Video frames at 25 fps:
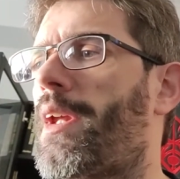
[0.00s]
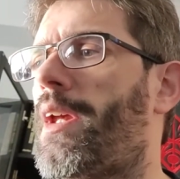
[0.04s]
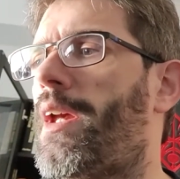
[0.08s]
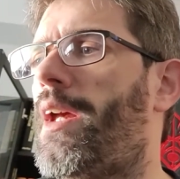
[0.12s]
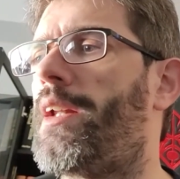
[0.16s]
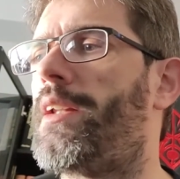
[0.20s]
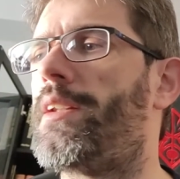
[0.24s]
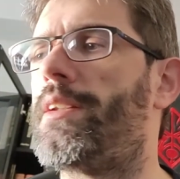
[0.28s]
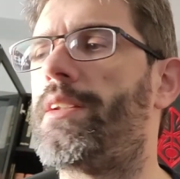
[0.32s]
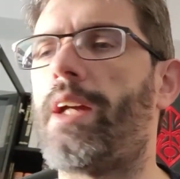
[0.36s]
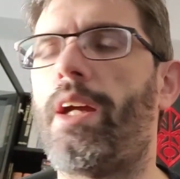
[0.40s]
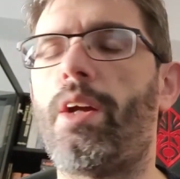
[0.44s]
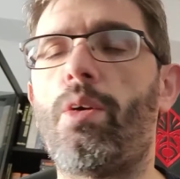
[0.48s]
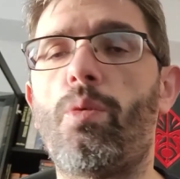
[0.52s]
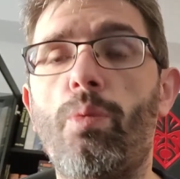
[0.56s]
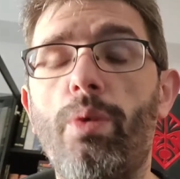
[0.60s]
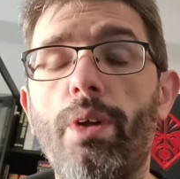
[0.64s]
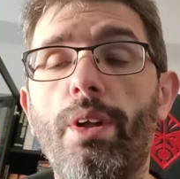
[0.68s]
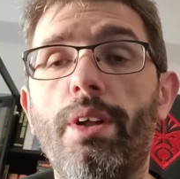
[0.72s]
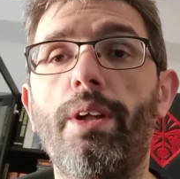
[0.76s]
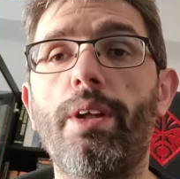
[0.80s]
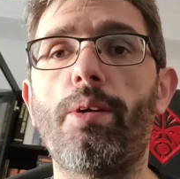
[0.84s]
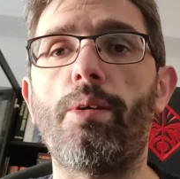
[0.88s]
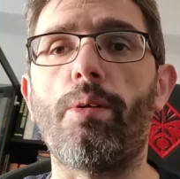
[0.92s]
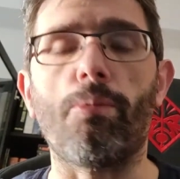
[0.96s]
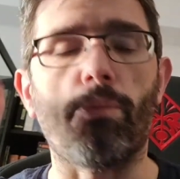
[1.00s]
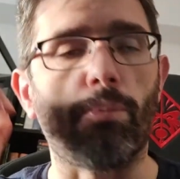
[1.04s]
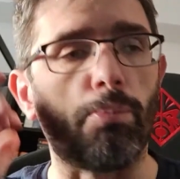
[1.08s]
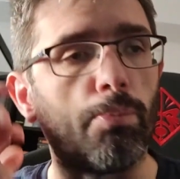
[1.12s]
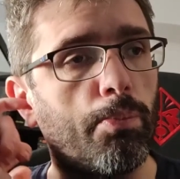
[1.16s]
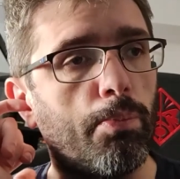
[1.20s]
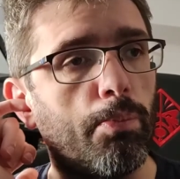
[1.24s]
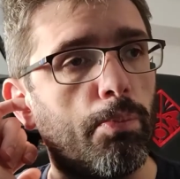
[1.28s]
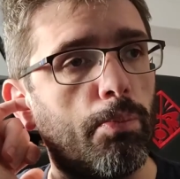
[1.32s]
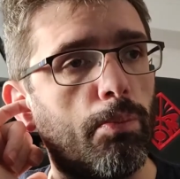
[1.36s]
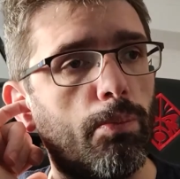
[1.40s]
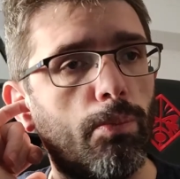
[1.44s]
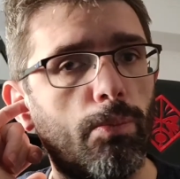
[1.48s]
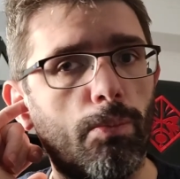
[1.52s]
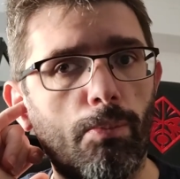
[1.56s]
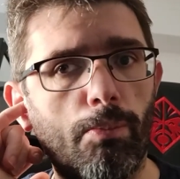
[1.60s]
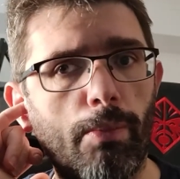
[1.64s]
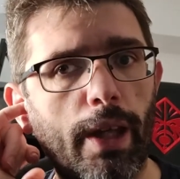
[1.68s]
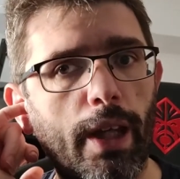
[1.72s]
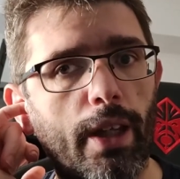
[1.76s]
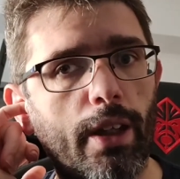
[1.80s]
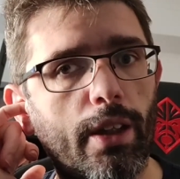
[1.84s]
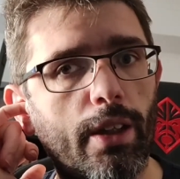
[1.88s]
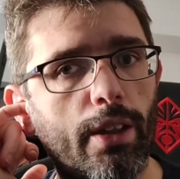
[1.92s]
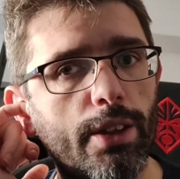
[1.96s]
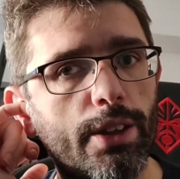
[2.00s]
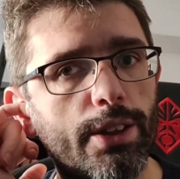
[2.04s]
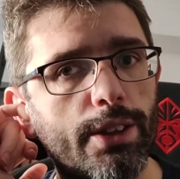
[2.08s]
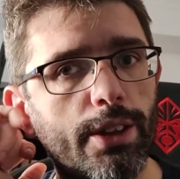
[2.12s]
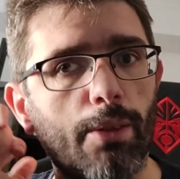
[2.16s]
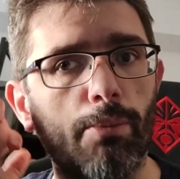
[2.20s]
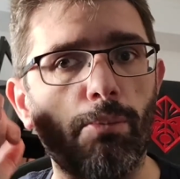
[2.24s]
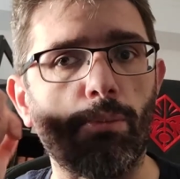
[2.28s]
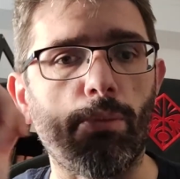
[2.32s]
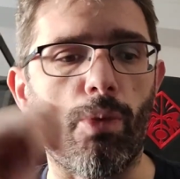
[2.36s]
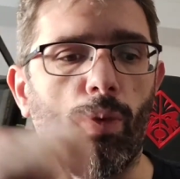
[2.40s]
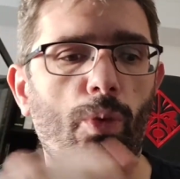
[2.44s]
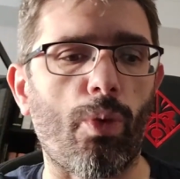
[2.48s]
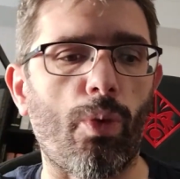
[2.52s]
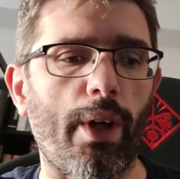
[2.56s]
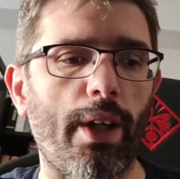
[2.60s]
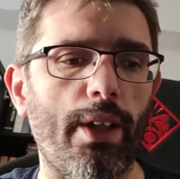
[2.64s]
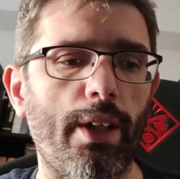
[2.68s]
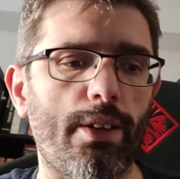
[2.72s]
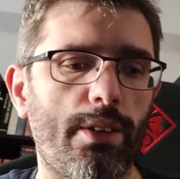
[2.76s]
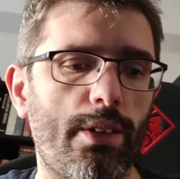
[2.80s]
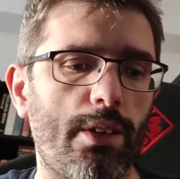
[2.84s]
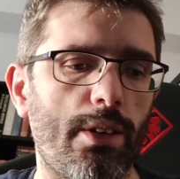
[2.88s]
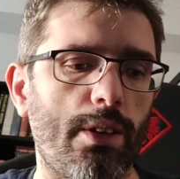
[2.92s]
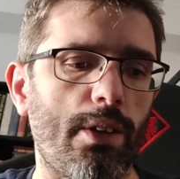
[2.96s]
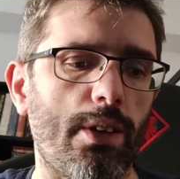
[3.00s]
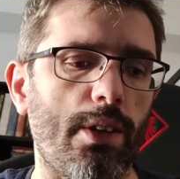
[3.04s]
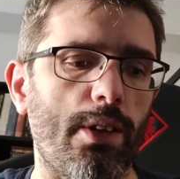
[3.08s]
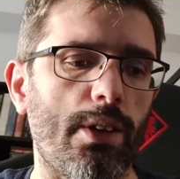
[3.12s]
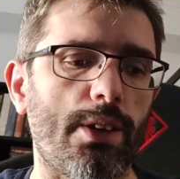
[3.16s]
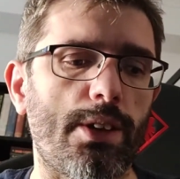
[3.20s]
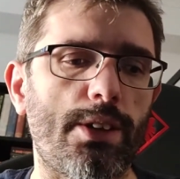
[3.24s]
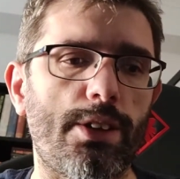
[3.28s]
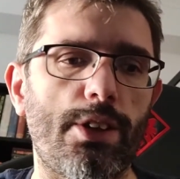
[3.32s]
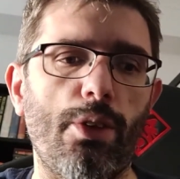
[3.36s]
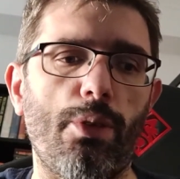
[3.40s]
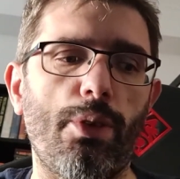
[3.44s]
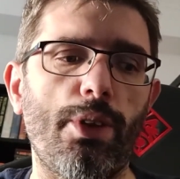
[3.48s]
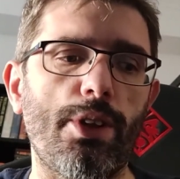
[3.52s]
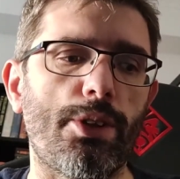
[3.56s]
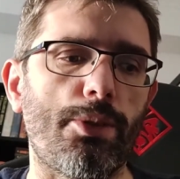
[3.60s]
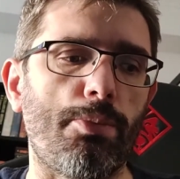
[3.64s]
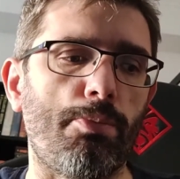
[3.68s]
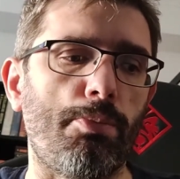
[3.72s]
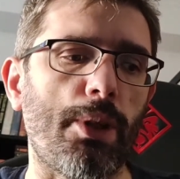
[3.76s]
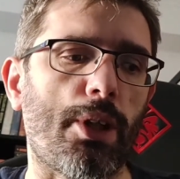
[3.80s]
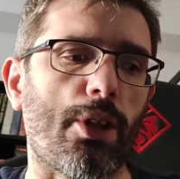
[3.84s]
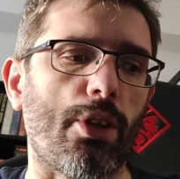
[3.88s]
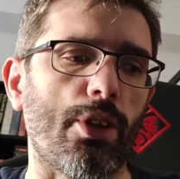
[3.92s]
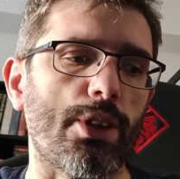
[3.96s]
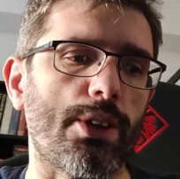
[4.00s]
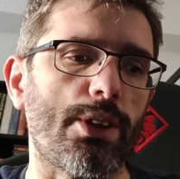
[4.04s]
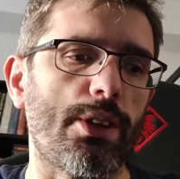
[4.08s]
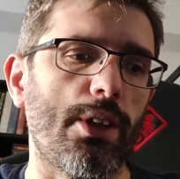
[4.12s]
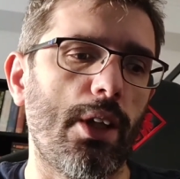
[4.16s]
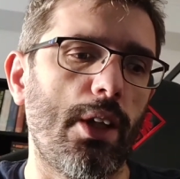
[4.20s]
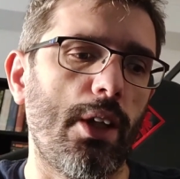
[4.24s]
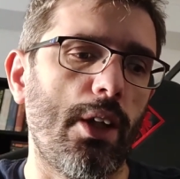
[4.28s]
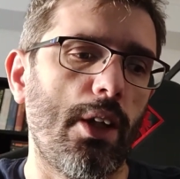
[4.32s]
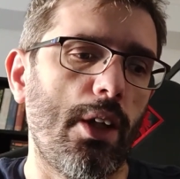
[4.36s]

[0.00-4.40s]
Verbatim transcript: and they really make some great uh, series because